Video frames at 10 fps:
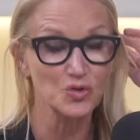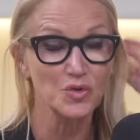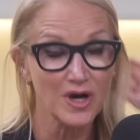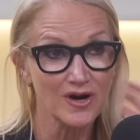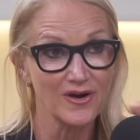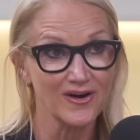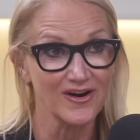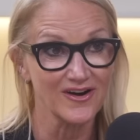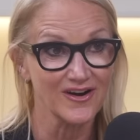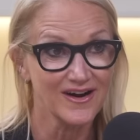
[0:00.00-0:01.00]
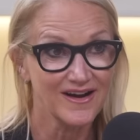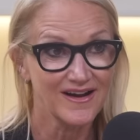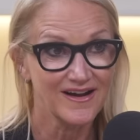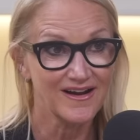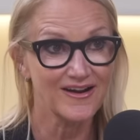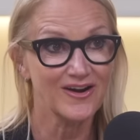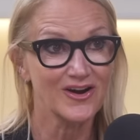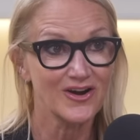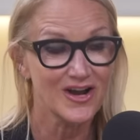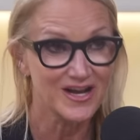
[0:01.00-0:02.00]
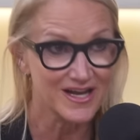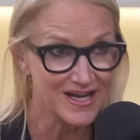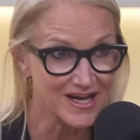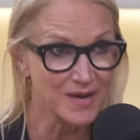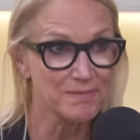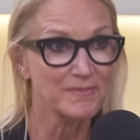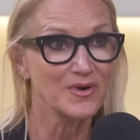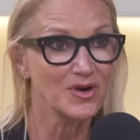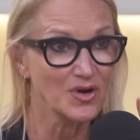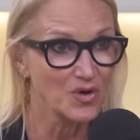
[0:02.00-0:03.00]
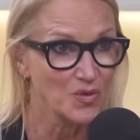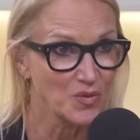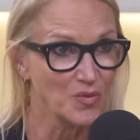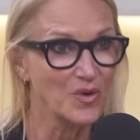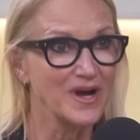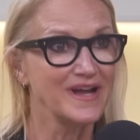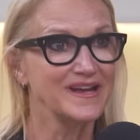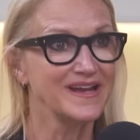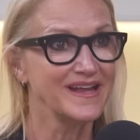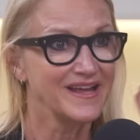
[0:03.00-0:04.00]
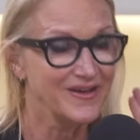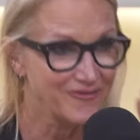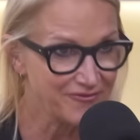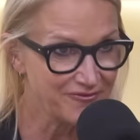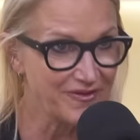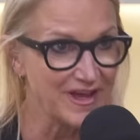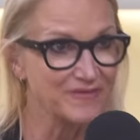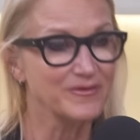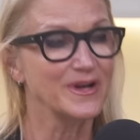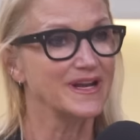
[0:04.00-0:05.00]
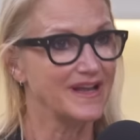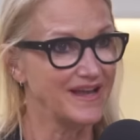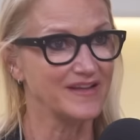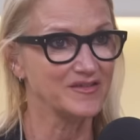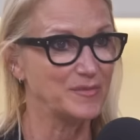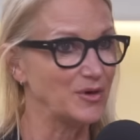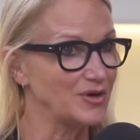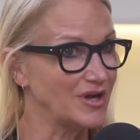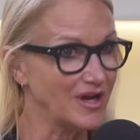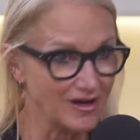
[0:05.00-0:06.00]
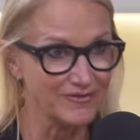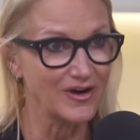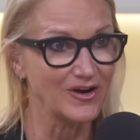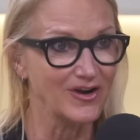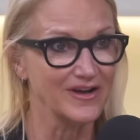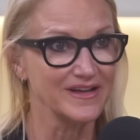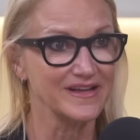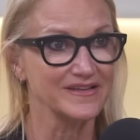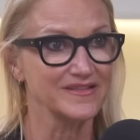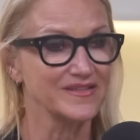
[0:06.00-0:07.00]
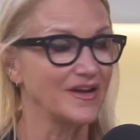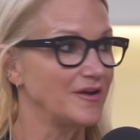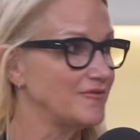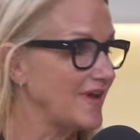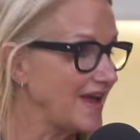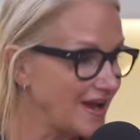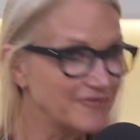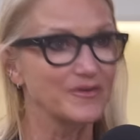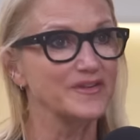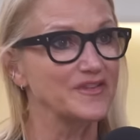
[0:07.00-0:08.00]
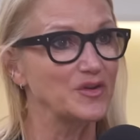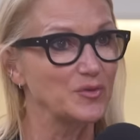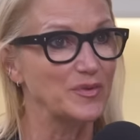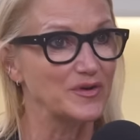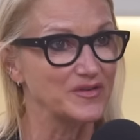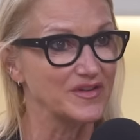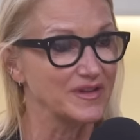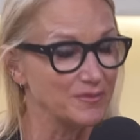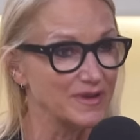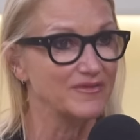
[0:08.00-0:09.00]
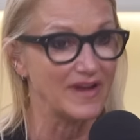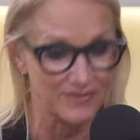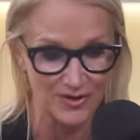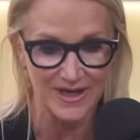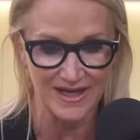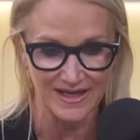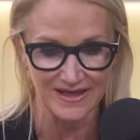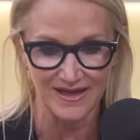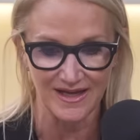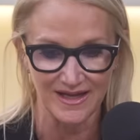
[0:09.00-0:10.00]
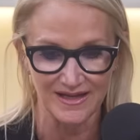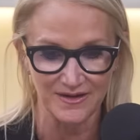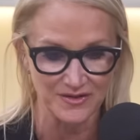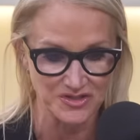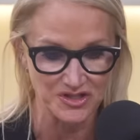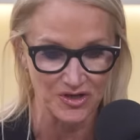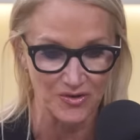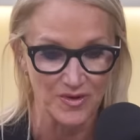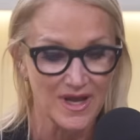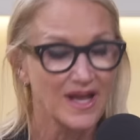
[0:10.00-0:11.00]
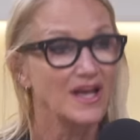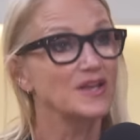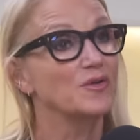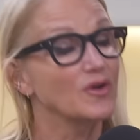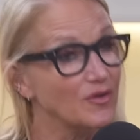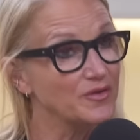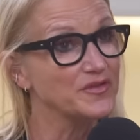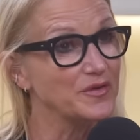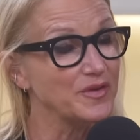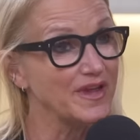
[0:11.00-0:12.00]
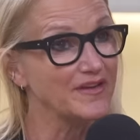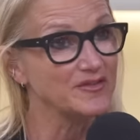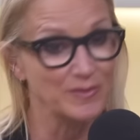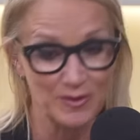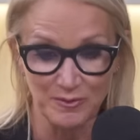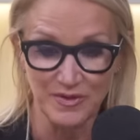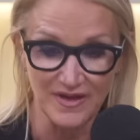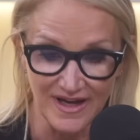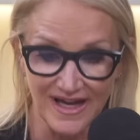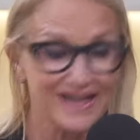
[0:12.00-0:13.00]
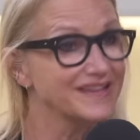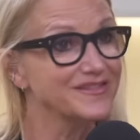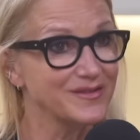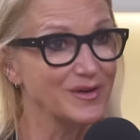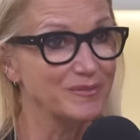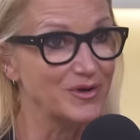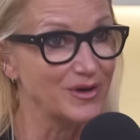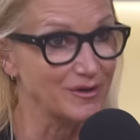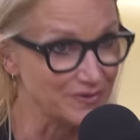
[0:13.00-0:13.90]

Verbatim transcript: you are our number one favorite expert of our audience, of every single person that we have ever had on the show. You are also the expert with the highest number of